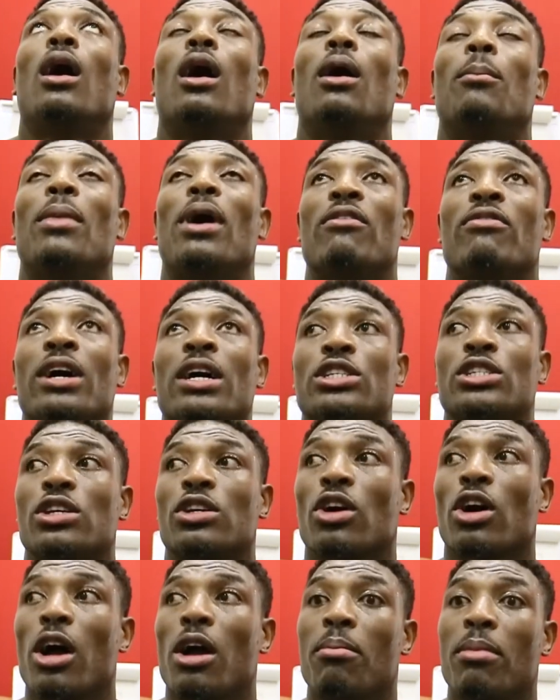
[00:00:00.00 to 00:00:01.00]
I've
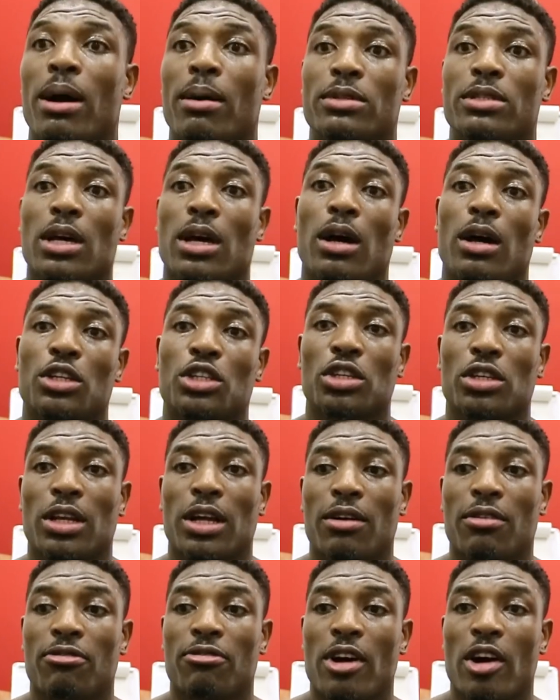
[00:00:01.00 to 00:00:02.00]
actually got it mapped out. I should
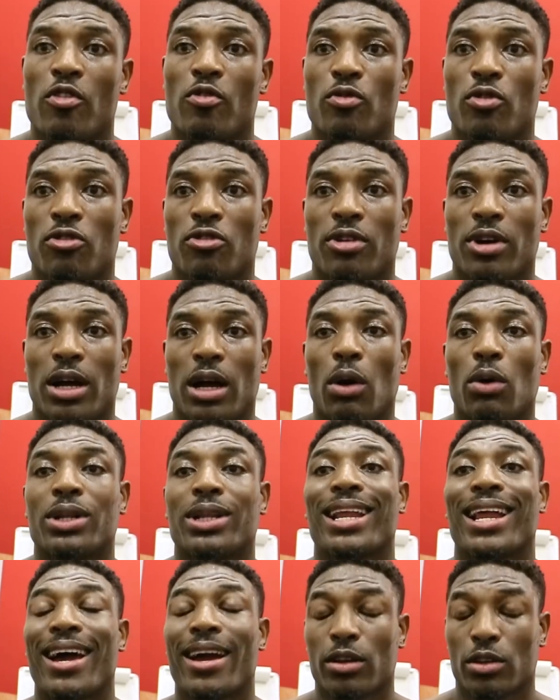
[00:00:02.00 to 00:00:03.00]
have 5 more fights. I
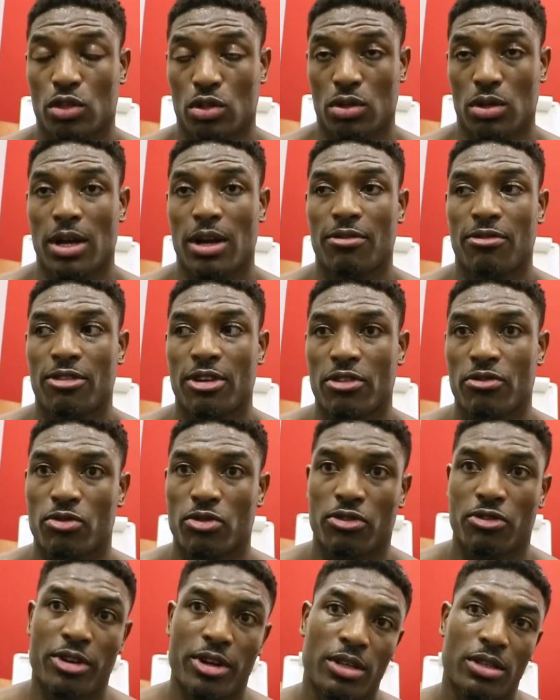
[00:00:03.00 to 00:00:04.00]
would like to have 5
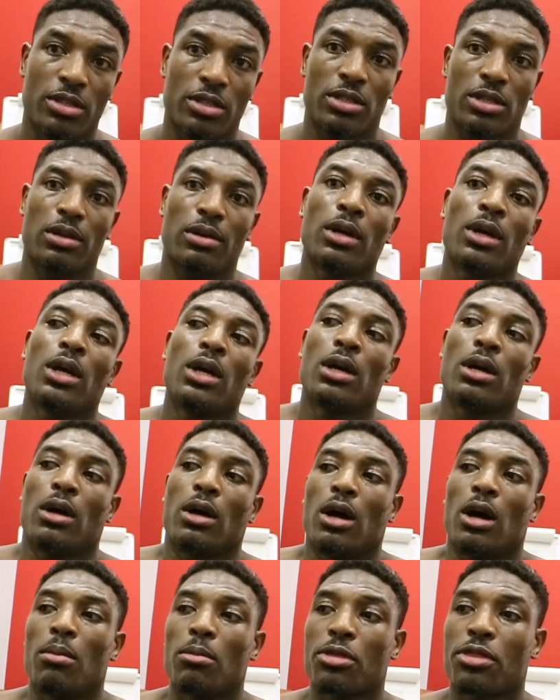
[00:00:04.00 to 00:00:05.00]
more fights this year.
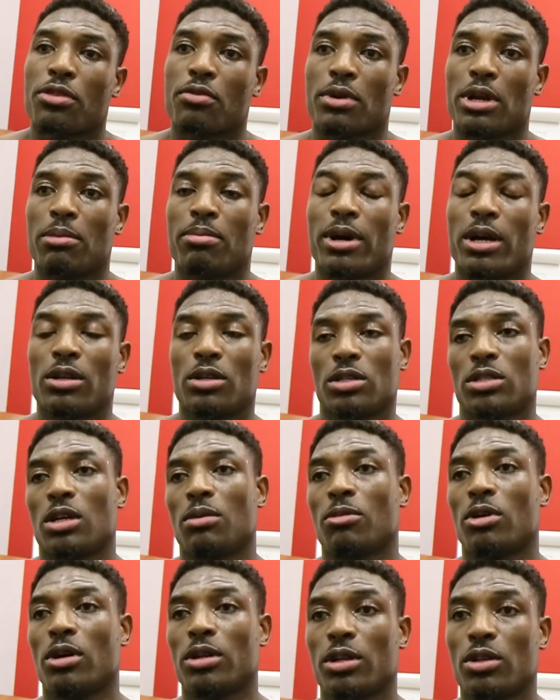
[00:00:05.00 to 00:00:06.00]
3 by the
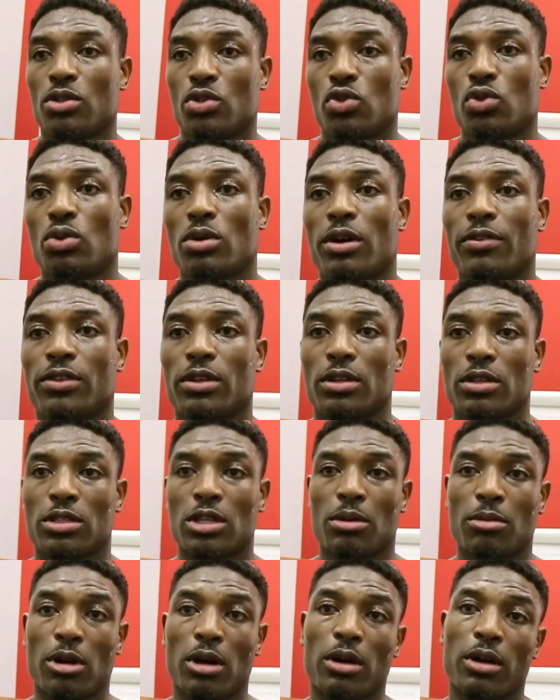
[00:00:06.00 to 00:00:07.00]
summer and then 2 after the
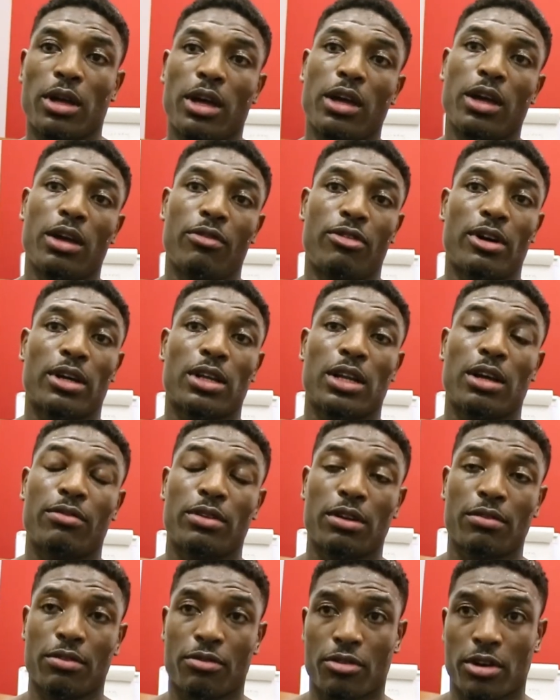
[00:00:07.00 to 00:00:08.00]
summer. If I can have
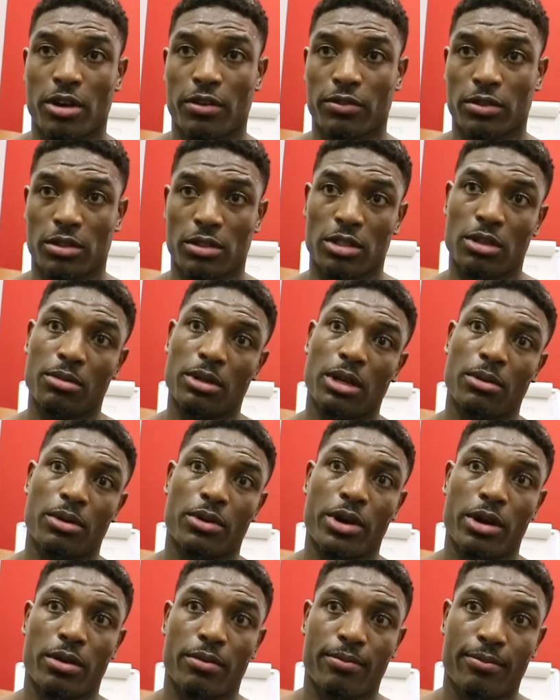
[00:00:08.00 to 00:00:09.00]
another 3 after the summer, that'd
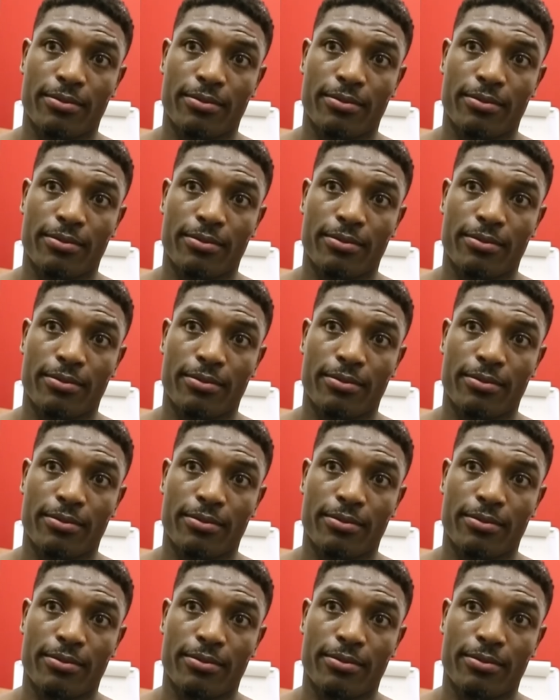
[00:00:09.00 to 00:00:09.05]
be great.